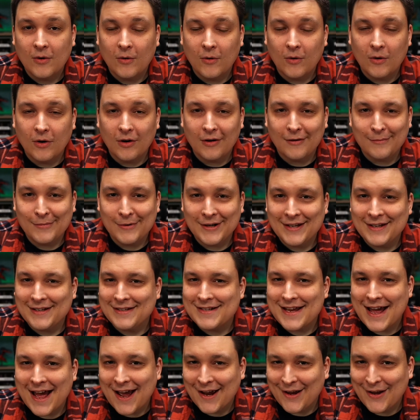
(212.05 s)
or bringing
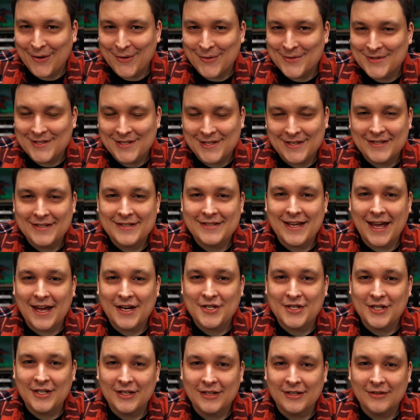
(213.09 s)
tacos to the
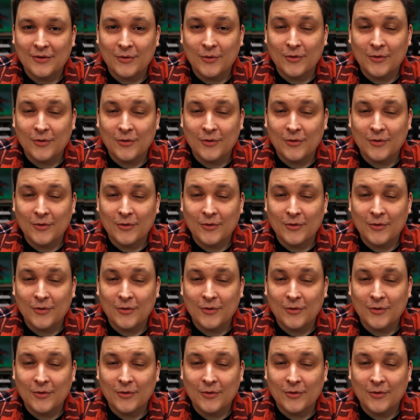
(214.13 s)
session,